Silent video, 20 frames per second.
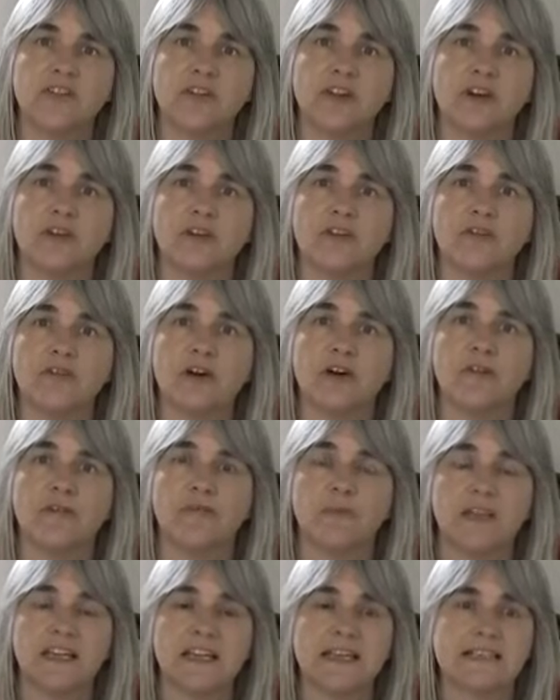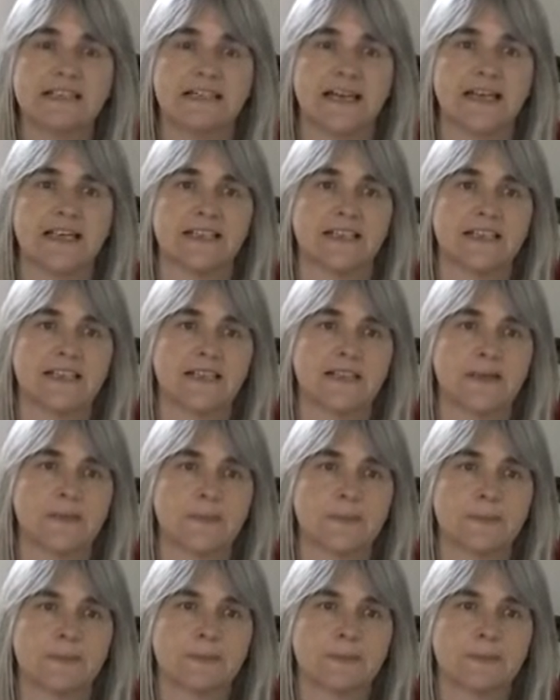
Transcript: for those 5-minute tasks.